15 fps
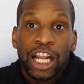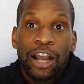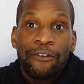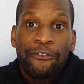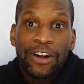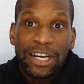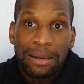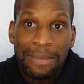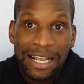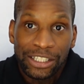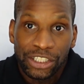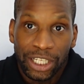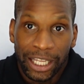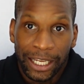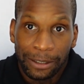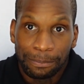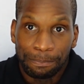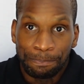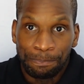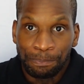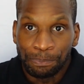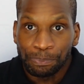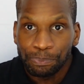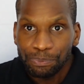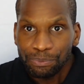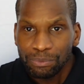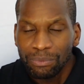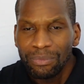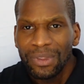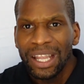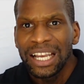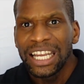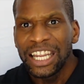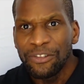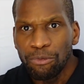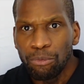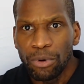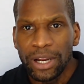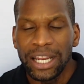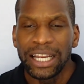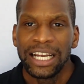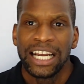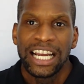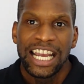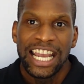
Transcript: Fundamentally, if we